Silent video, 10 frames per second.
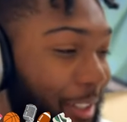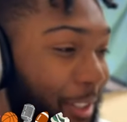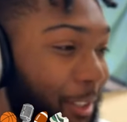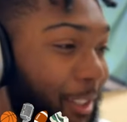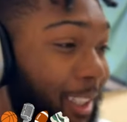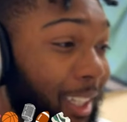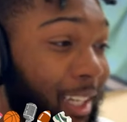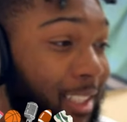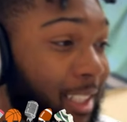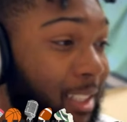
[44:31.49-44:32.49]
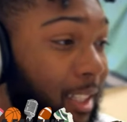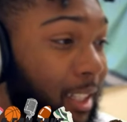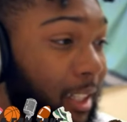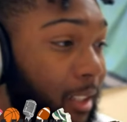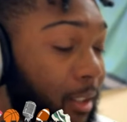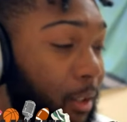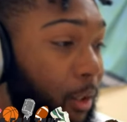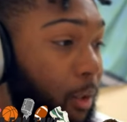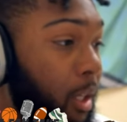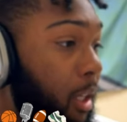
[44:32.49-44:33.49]
Uh, I think they just said, you
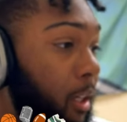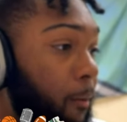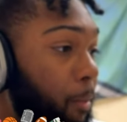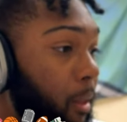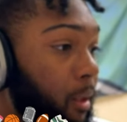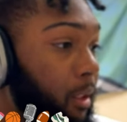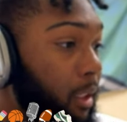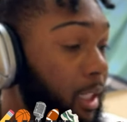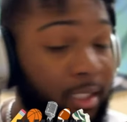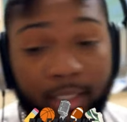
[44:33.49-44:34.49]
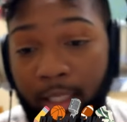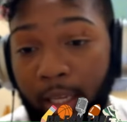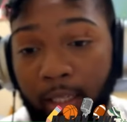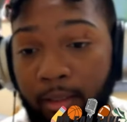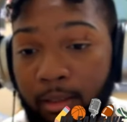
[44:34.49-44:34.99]
know, Let's just mm-hmm. get.